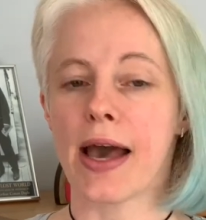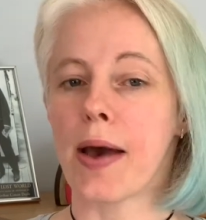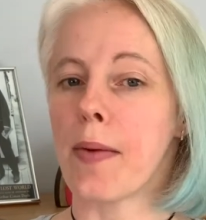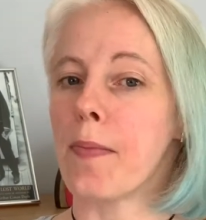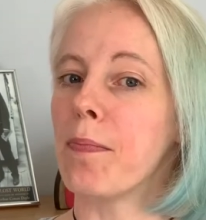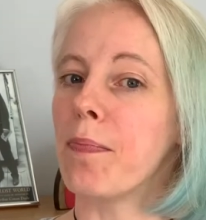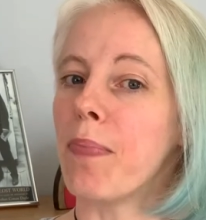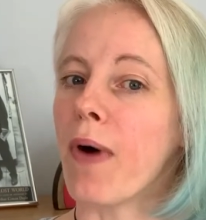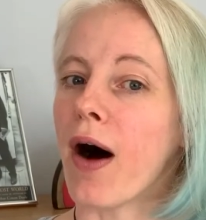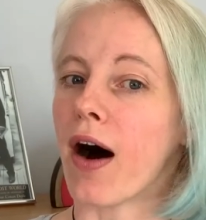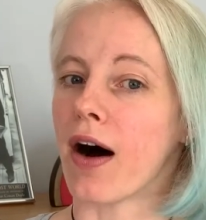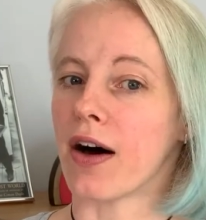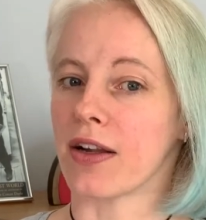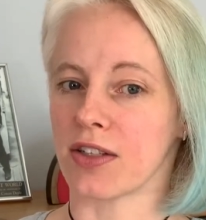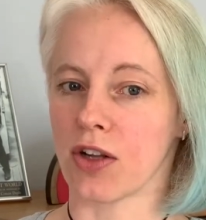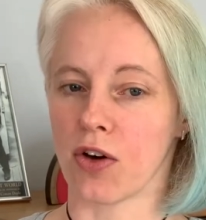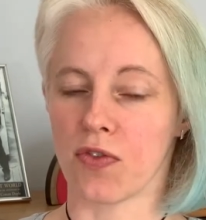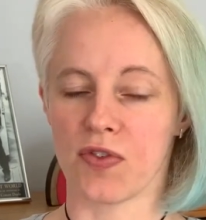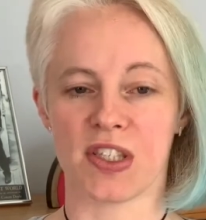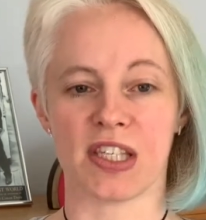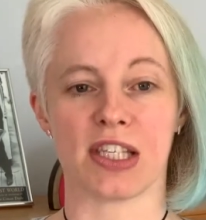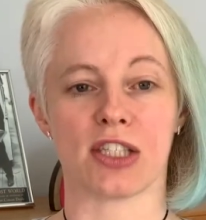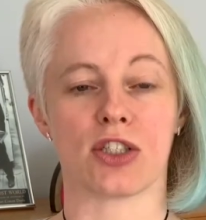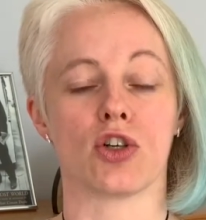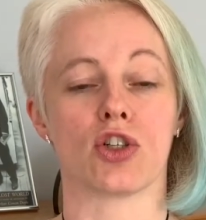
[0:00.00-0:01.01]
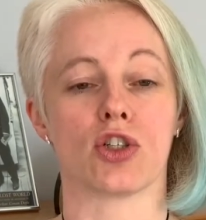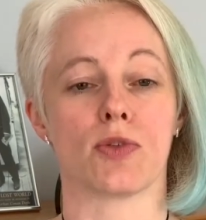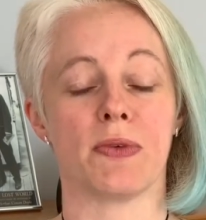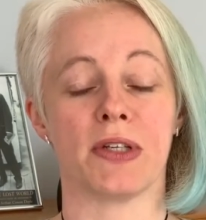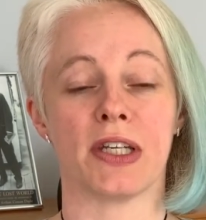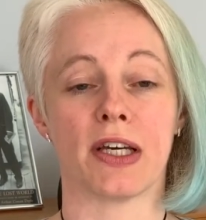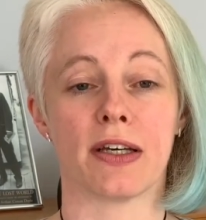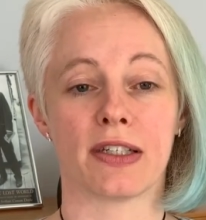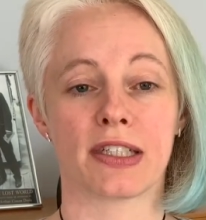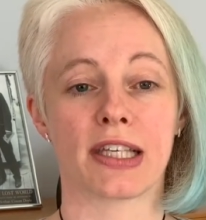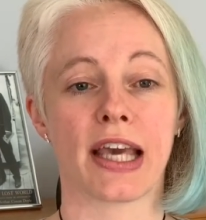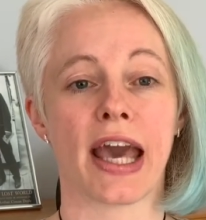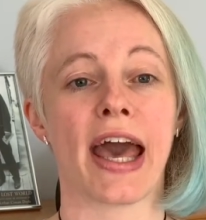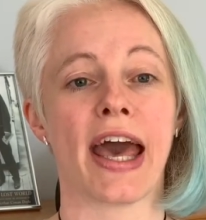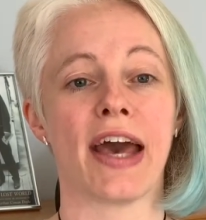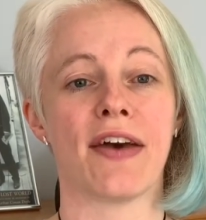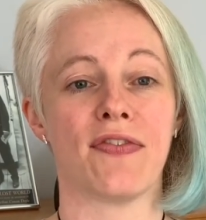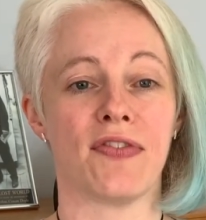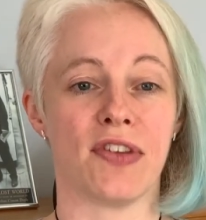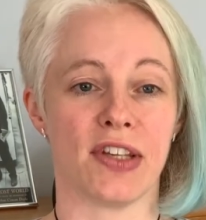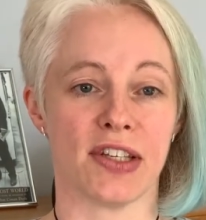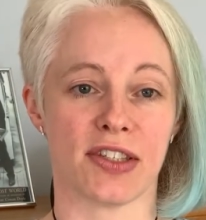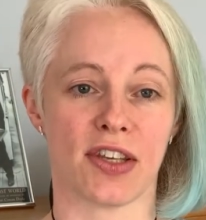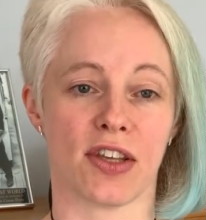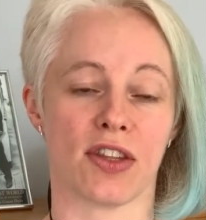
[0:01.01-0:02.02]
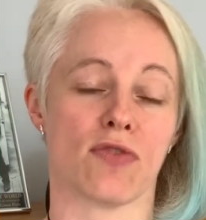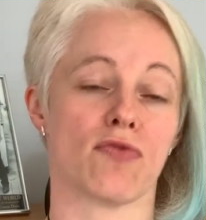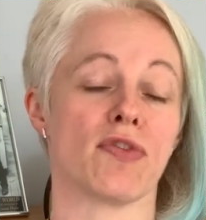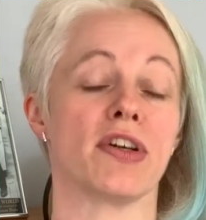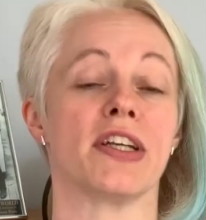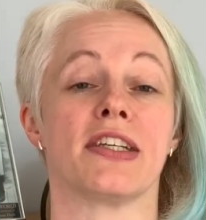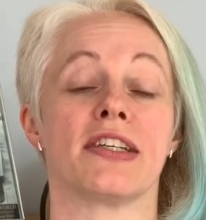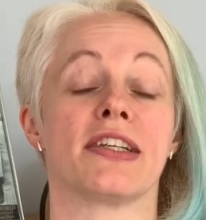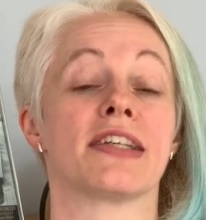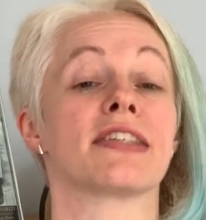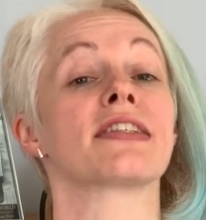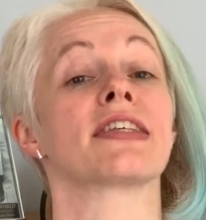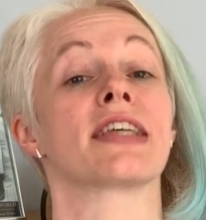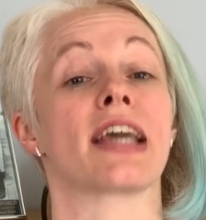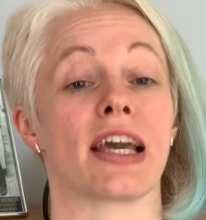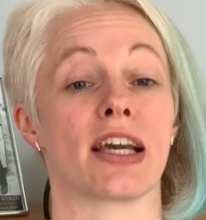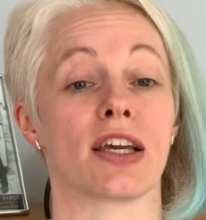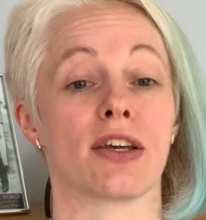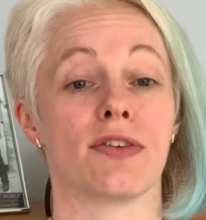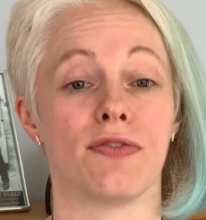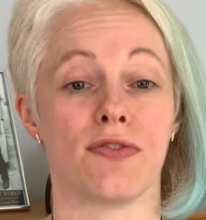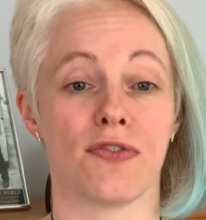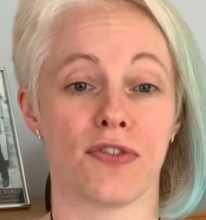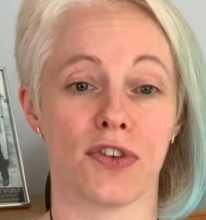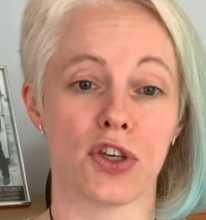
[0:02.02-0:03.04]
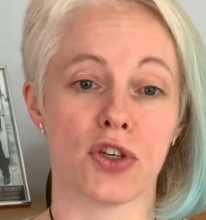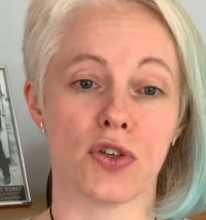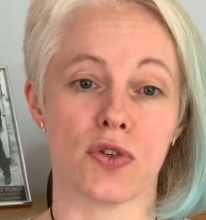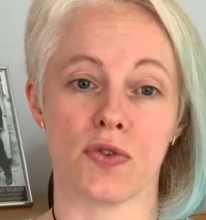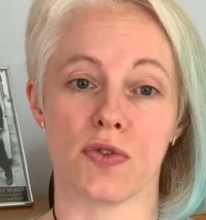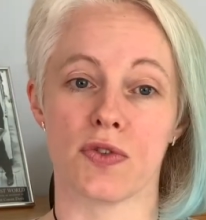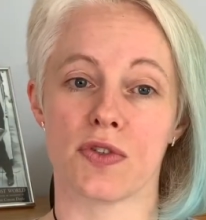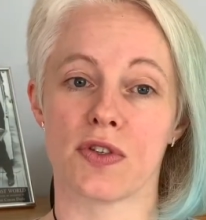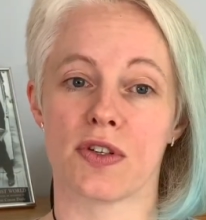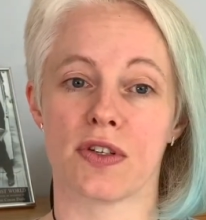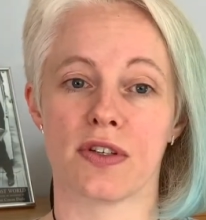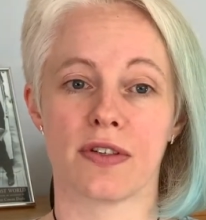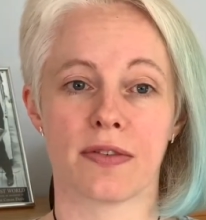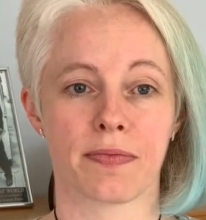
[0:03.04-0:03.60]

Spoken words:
but obviously it's got to be done carefully so that the reader doesn't get confused.